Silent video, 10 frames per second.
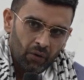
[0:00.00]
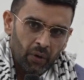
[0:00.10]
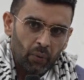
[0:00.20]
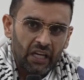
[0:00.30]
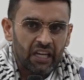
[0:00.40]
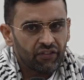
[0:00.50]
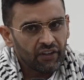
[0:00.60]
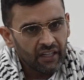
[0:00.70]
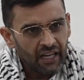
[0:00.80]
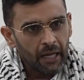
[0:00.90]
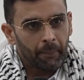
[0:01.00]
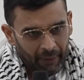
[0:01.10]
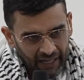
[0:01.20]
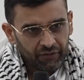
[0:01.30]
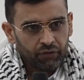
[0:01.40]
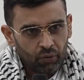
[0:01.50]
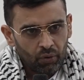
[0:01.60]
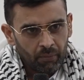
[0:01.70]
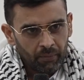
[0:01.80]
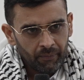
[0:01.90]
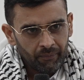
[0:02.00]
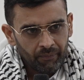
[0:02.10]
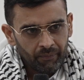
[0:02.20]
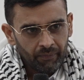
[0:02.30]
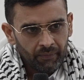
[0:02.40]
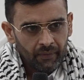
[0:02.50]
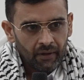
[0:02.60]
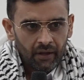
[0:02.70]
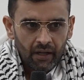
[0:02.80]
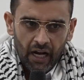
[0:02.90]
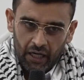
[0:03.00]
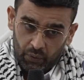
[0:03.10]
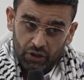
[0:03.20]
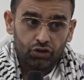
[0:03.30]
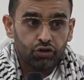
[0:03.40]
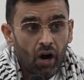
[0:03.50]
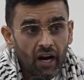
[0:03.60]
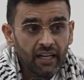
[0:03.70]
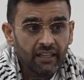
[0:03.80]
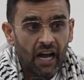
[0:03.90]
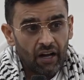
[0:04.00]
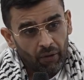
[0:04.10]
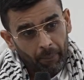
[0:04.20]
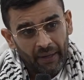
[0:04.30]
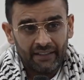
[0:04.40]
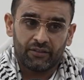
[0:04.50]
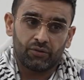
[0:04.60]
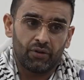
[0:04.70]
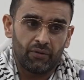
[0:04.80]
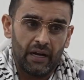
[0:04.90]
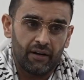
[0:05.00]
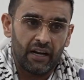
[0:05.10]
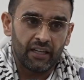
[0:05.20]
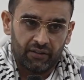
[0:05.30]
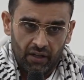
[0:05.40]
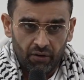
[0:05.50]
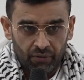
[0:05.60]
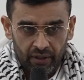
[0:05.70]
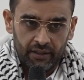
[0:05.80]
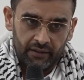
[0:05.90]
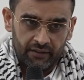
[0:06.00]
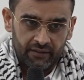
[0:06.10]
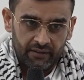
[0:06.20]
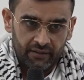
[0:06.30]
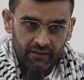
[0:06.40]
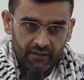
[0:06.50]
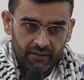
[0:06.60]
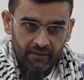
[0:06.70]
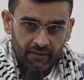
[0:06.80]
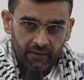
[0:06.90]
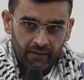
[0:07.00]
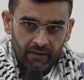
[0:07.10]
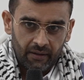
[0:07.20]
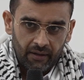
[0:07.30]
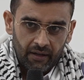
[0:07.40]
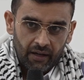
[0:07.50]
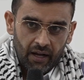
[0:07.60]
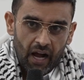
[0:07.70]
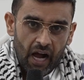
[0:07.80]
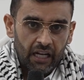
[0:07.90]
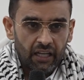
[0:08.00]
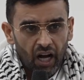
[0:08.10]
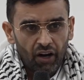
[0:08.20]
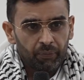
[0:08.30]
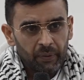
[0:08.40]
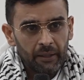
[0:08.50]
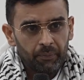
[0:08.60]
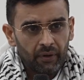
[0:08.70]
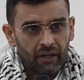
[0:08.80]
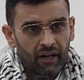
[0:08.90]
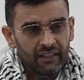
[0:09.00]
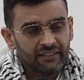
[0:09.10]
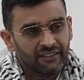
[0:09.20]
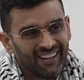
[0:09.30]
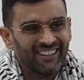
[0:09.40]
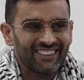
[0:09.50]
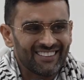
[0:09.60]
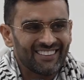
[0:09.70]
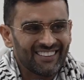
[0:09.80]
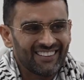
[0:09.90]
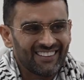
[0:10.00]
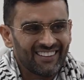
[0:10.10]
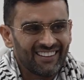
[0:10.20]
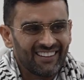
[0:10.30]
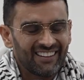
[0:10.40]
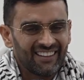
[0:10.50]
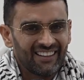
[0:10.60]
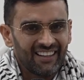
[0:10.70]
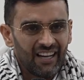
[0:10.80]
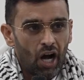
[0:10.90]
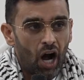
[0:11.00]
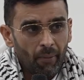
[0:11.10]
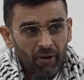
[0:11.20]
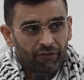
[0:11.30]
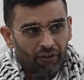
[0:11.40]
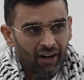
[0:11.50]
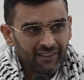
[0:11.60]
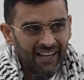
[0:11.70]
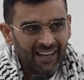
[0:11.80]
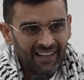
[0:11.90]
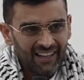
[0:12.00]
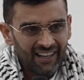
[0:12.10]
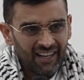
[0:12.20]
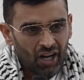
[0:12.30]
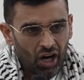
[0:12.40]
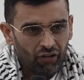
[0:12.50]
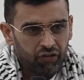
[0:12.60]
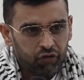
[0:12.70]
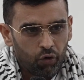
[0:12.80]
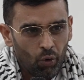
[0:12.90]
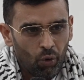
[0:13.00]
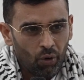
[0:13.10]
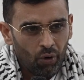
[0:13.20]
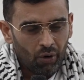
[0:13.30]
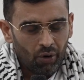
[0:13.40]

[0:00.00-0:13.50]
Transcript: We were given a platform and we tried our best to raise awareness. A lot of people are silent. I'm a father of 4.